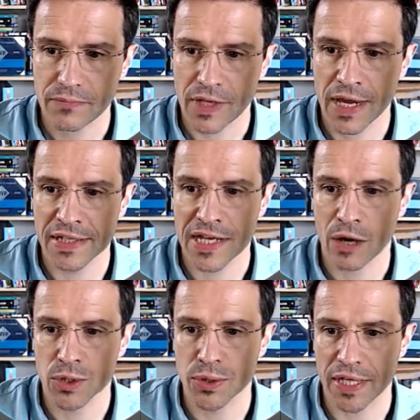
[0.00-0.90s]
and
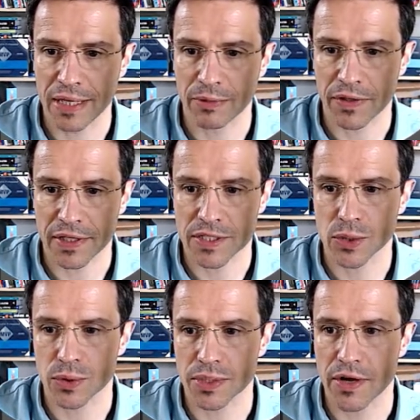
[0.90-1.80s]
how to enable that.
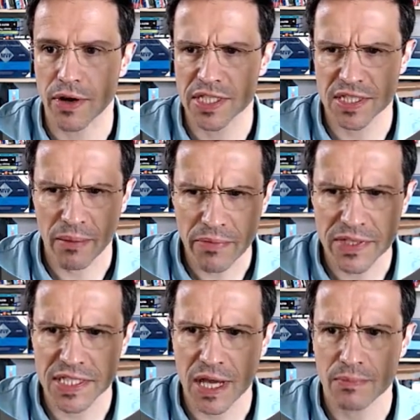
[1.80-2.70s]
So there are some
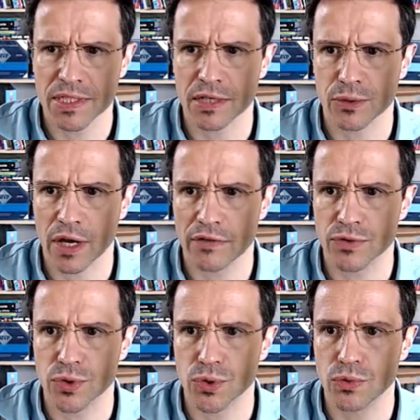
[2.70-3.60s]
steps that you have
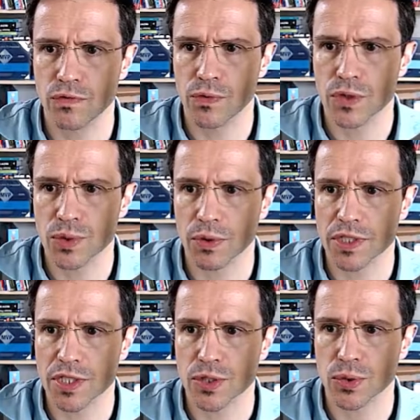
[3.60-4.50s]
to do. First one
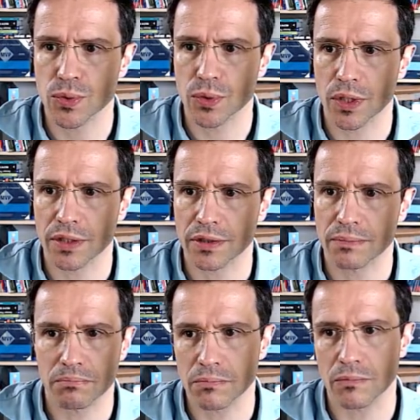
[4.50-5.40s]
is to,
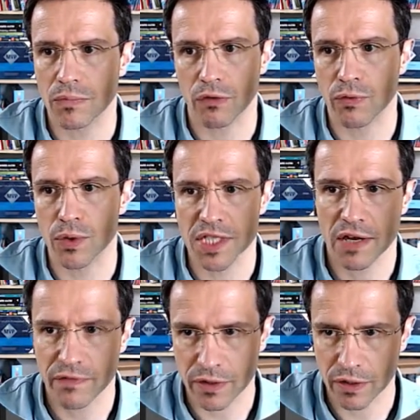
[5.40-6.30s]
of course,
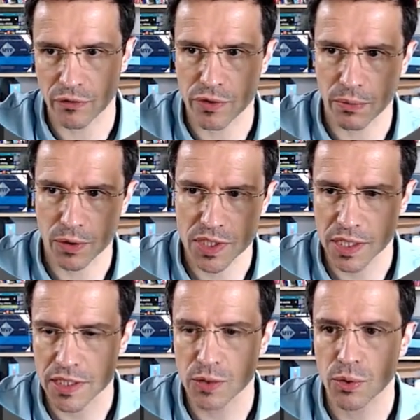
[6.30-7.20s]
have a remote
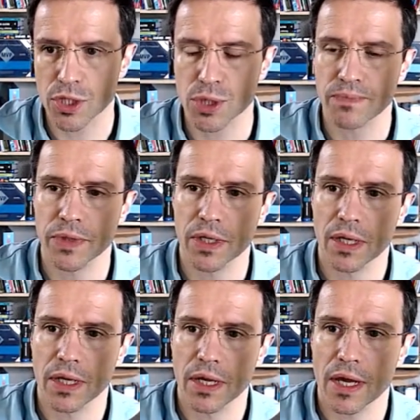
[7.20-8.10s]
state storage.
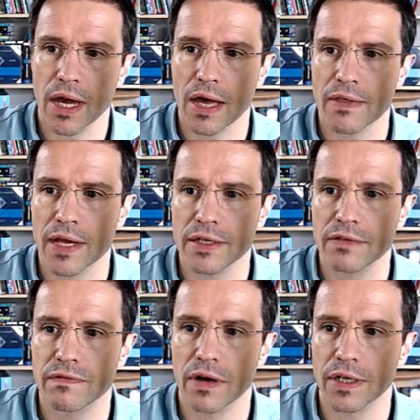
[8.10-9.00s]
And then
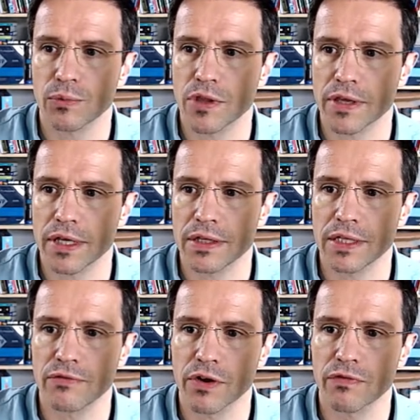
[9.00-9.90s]
define within the
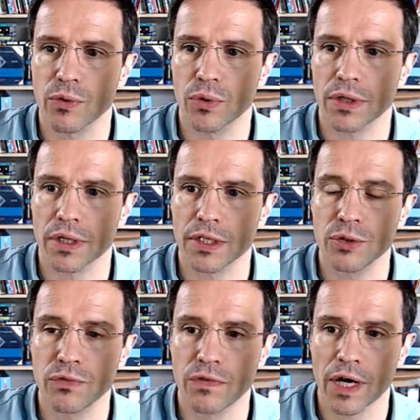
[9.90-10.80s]
infra folder a new
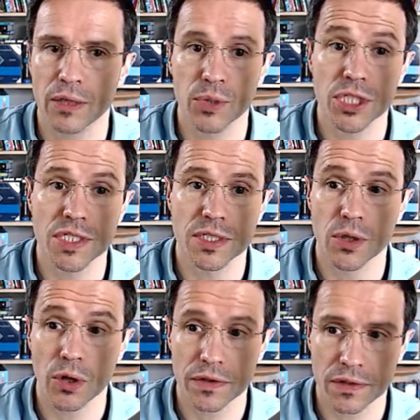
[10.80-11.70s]
file, which is
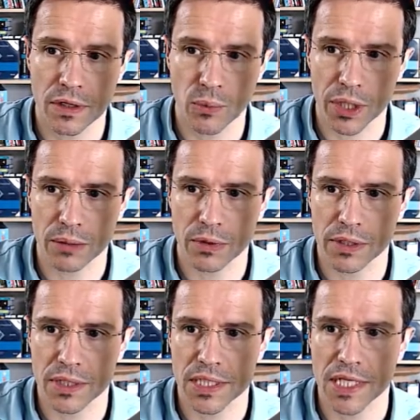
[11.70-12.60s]
not available
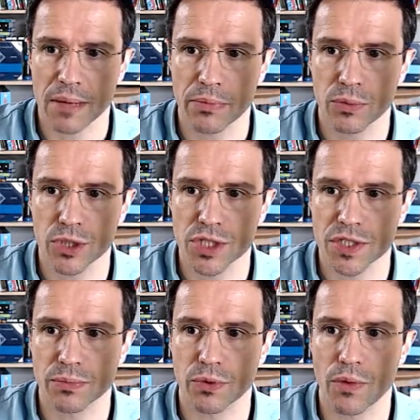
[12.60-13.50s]
in the sample, which is
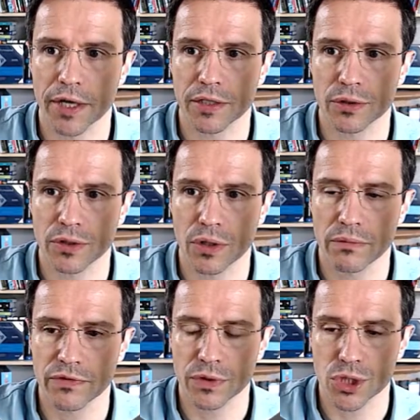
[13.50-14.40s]
the
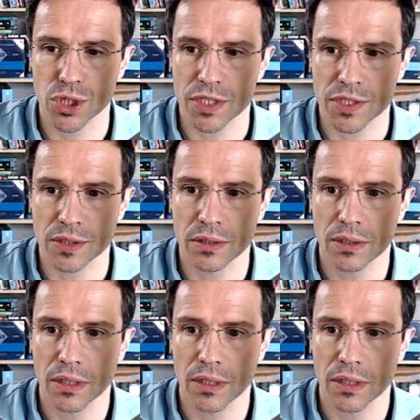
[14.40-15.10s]
provider.conf.json,